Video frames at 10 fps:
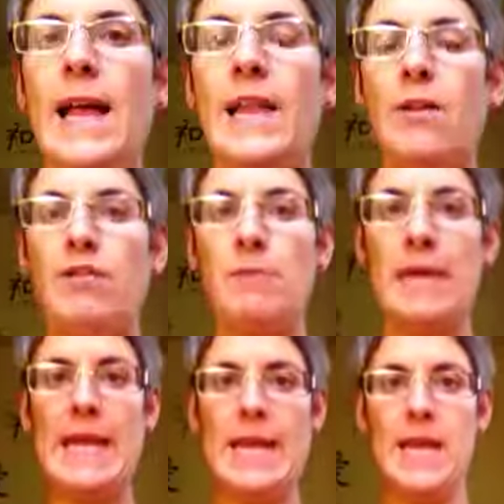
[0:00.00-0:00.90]
Hello
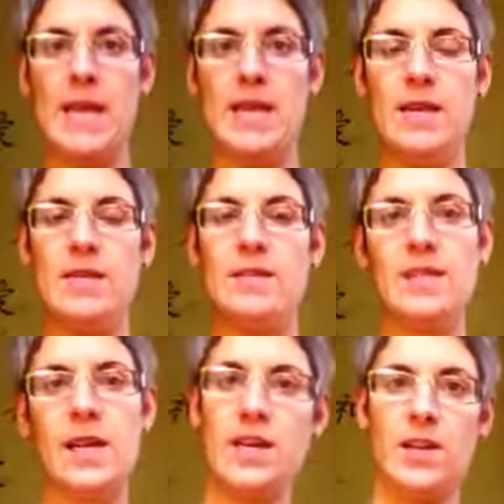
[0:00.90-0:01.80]
everybody, it is
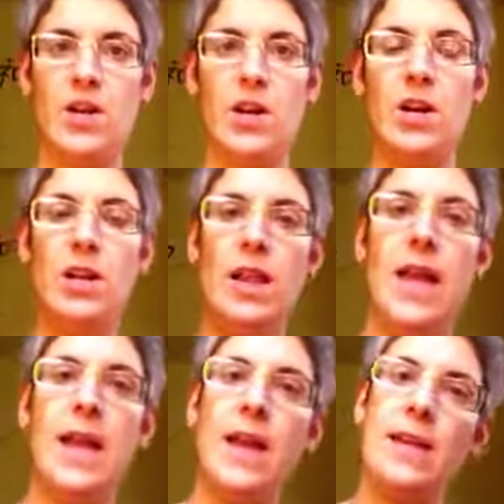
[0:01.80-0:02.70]
Sagana Girl,
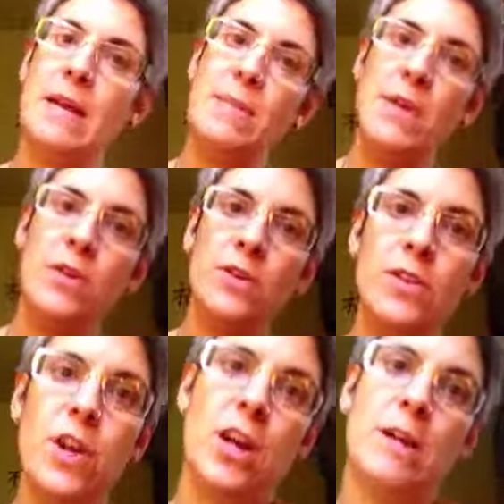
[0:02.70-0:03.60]
and I'm here to
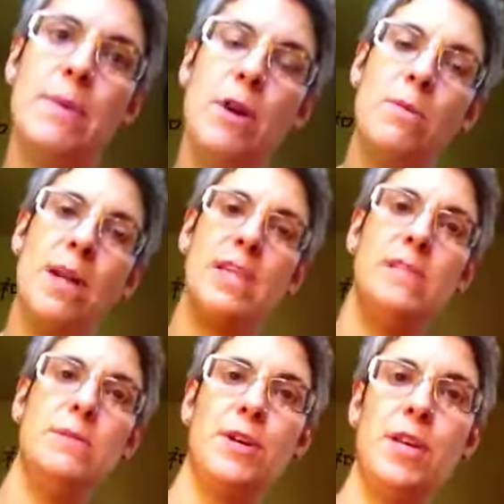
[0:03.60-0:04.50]
talk about my
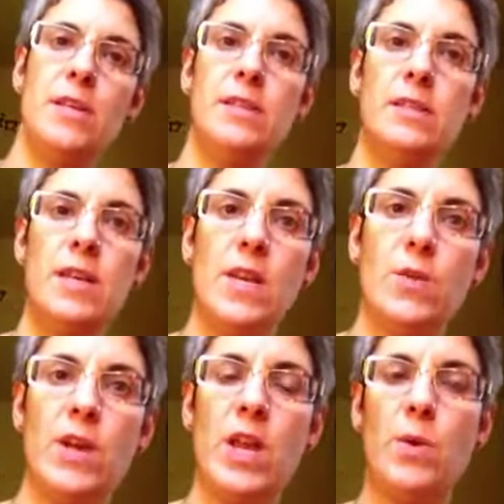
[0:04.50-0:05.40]
experience in
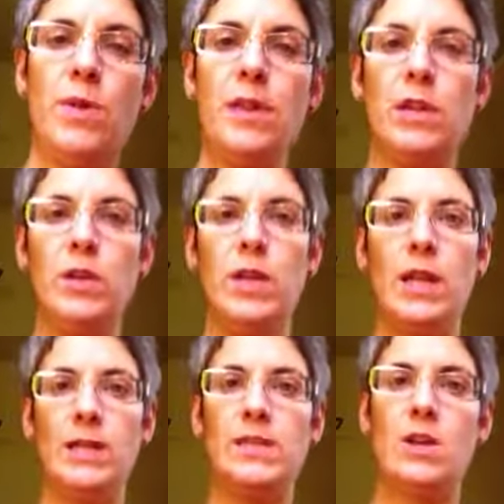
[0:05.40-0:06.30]
working with the Ludy
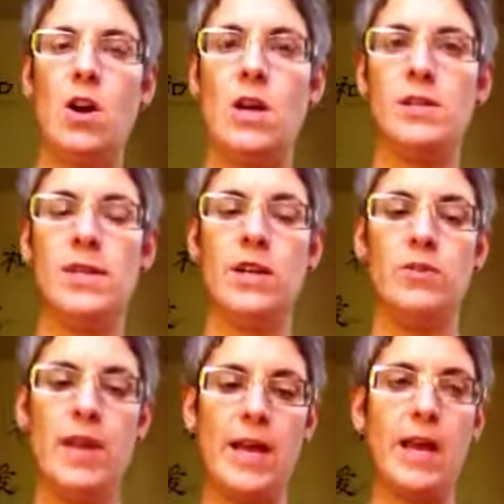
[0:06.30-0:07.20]
Lescot tarot
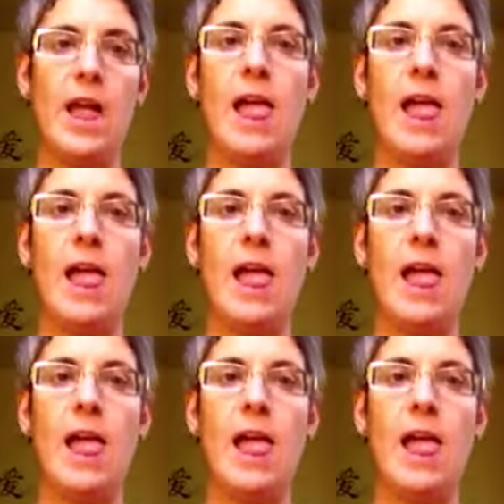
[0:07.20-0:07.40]
deck.